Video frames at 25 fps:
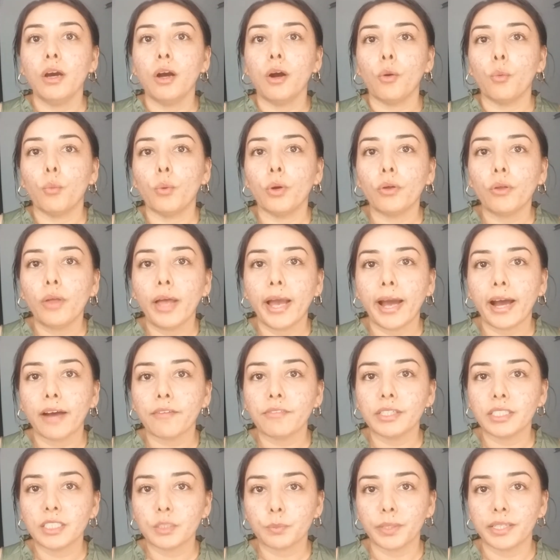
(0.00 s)
we'll have
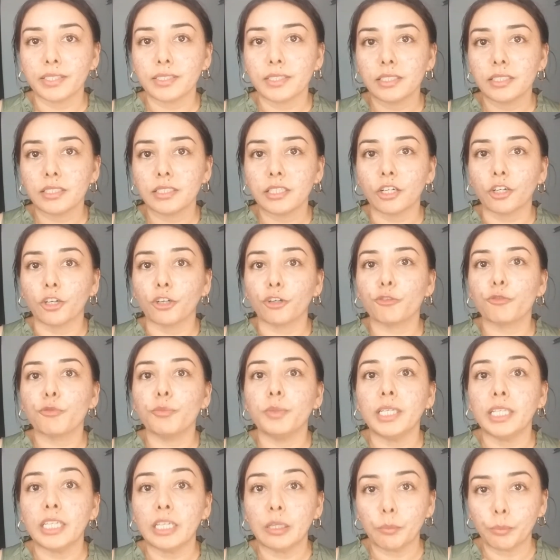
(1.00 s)
expenses that are of
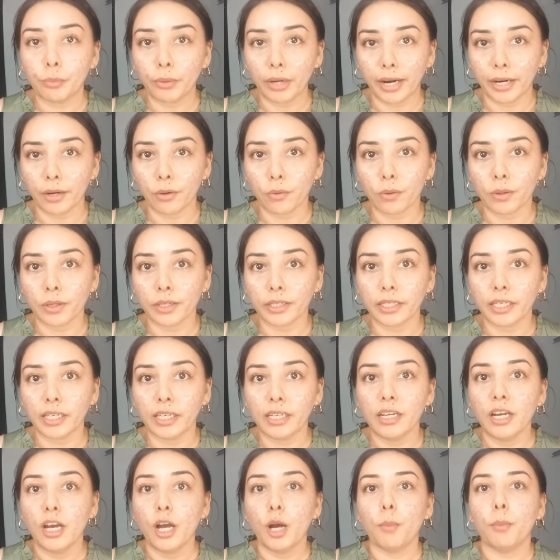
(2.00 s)
medium priority,